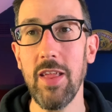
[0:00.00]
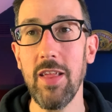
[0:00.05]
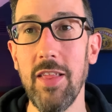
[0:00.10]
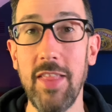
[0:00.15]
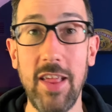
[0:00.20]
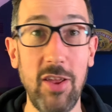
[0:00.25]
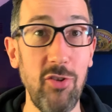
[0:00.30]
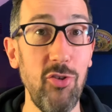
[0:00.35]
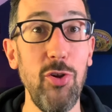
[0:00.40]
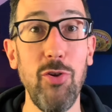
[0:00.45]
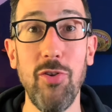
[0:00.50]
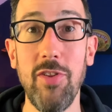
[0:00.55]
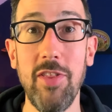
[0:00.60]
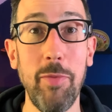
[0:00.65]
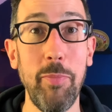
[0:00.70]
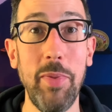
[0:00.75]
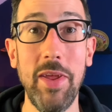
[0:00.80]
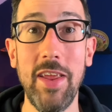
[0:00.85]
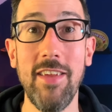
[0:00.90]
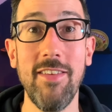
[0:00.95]
That's usually the
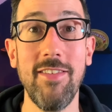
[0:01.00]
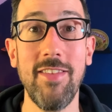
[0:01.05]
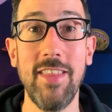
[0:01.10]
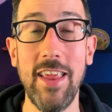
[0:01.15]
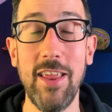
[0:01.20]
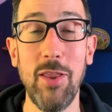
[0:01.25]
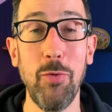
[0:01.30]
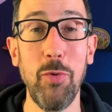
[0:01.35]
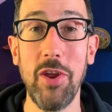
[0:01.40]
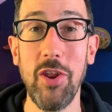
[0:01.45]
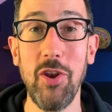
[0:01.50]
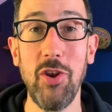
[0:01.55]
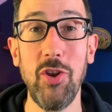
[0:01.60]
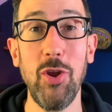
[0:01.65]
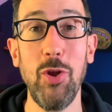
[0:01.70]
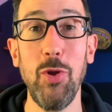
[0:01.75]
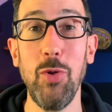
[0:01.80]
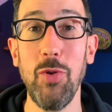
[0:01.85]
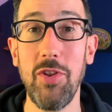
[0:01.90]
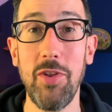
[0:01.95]
biggest thing that we can
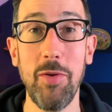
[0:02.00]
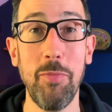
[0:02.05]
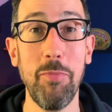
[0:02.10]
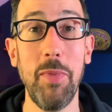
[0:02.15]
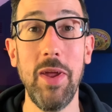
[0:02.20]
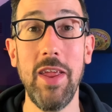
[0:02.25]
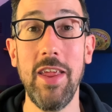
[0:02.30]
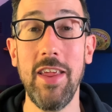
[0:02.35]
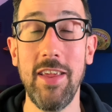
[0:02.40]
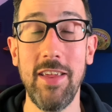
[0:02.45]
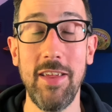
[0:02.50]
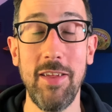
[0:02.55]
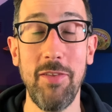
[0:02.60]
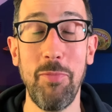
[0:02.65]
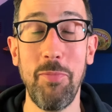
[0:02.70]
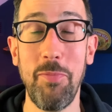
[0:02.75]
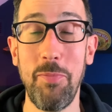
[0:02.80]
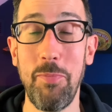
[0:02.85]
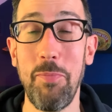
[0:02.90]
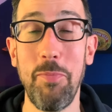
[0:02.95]
do to make uh,
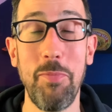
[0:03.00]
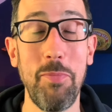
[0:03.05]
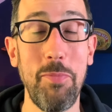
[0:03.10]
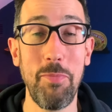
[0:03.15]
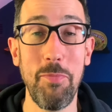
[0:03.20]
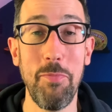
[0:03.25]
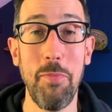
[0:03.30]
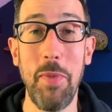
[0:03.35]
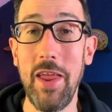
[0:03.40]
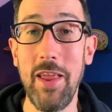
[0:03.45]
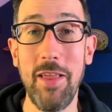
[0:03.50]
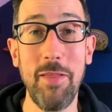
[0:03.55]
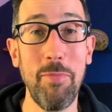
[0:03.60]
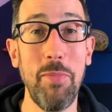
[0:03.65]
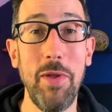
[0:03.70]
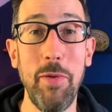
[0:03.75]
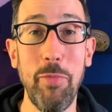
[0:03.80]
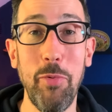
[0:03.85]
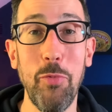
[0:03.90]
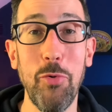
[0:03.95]
make
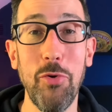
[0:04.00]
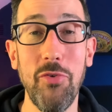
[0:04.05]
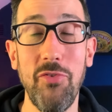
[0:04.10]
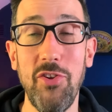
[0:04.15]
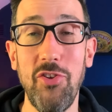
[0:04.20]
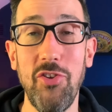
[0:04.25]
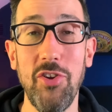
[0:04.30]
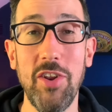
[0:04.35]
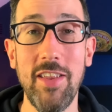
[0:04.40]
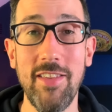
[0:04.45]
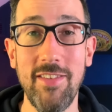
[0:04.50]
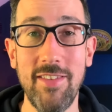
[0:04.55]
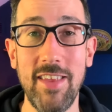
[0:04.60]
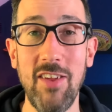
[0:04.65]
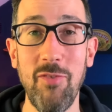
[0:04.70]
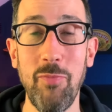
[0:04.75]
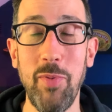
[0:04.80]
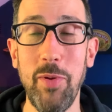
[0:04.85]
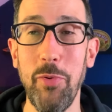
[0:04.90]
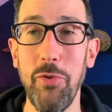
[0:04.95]
people more efficient and
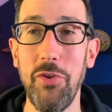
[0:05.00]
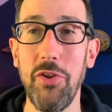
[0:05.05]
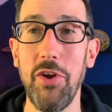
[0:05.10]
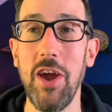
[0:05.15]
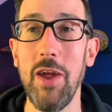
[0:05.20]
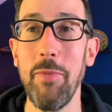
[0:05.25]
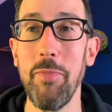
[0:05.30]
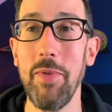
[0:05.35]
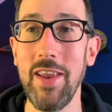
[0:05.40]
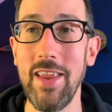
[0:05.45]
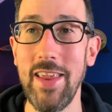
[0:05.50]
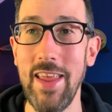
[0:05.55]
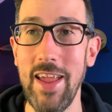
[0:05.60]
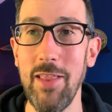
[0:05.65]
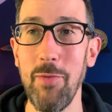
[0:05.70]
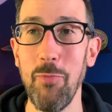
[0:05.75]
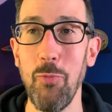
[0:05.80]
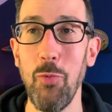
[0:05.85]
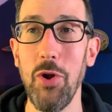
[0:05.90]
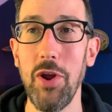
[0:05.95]
save people time and get
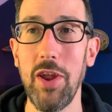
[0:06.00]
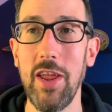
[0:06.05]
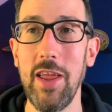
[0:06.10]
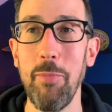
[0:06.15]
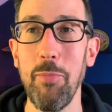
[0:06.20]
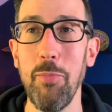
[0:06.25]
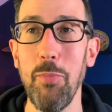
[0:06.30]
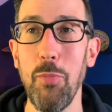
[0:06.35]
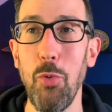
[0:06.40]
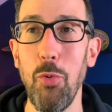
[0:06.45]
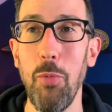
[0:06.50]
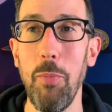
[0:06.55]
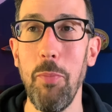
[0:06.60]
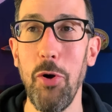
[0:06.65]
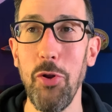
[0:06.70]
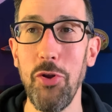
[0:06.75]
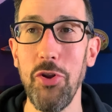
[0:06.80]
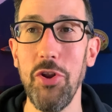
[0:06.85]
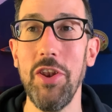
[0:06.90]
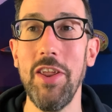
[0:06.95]
them working more
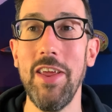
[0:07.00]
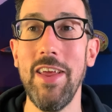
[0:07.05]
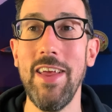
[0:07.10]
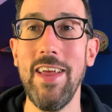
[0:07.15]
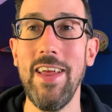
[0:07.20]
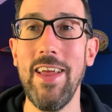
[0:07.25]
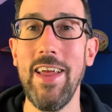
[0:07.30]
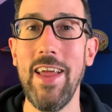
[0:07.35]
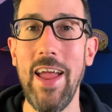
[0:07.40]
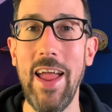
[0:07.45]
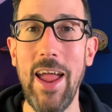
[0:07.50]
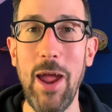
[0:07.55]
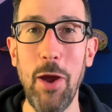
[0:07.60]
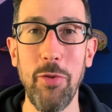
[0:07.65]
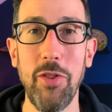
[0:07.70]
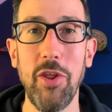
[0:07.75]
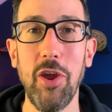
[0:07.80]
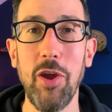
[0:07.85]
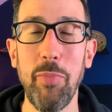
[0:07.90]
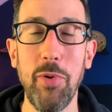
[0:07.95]
modern out in
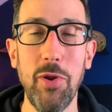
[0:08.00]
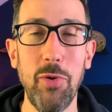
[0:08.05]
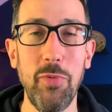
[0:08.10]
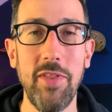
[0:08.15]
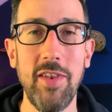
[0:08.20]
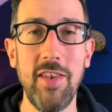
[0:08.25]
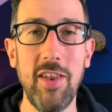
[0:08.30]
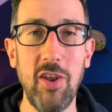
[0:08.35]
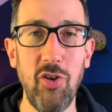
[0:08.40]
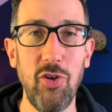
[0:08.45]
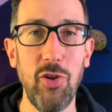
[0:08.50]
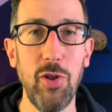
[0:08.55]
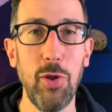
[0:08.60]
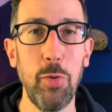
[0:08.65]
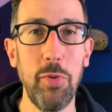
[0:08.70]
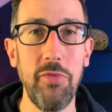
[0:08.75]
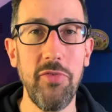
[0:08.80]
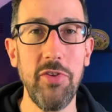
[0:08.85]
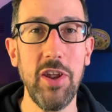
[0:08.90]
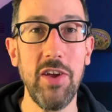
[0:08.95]
the open with the digital
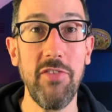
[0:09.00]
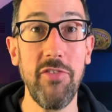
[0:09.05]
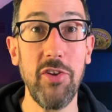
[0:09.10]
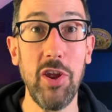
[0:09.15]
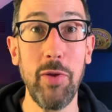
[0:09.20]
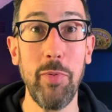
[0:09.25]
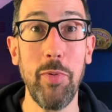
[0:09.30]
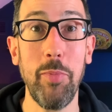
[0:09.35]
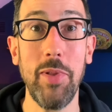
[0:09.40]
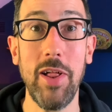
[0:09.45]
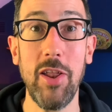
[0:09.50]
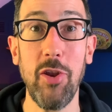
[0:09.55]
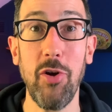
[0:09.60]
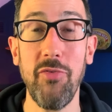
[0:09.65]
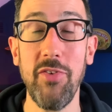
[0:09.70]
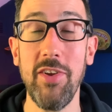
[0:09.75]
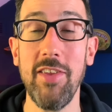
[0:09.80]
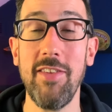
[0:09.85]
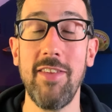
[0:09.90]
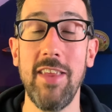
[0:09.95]
equivalent of an open plan
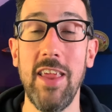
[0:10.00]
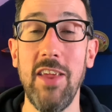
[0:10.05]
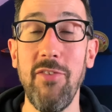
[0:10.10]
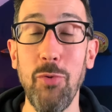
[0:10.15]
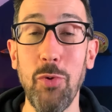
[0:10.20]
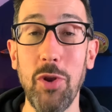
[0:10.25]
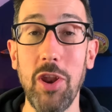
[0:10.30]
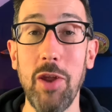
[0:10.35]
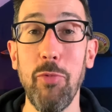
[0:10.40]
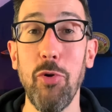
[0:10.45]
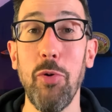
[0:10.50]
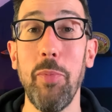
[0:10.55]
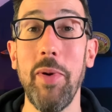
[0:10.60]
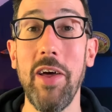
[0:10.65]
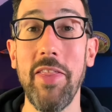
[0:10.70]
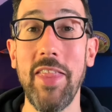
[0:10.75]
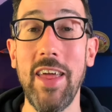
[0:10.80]
office. If you want to know more about